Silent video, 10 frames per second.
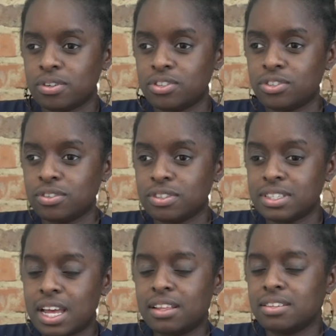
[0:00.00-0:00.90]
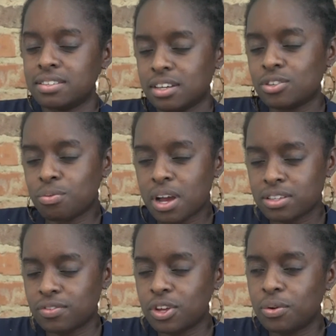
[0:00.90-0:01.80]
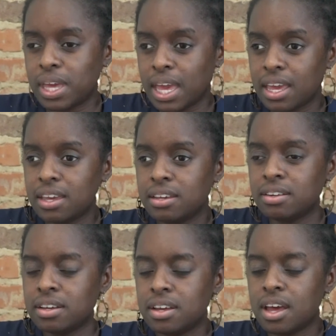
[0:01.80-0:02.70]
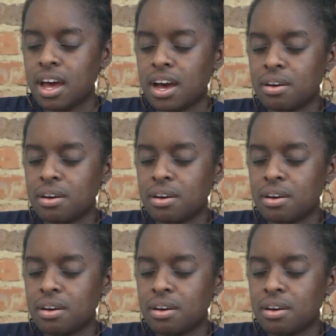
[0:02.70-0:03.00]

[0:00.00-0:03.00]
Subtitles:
selling 6 rocks of cocaine,